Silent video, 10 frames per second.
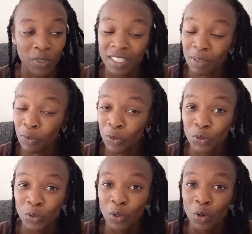which i'm
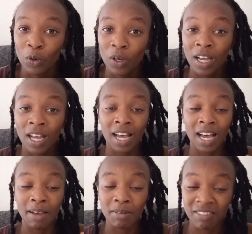all or
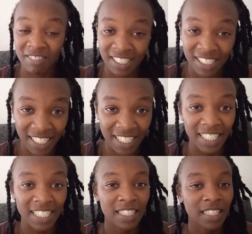i'm investing
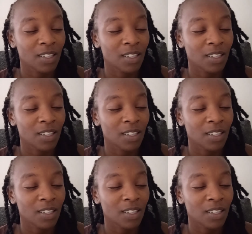in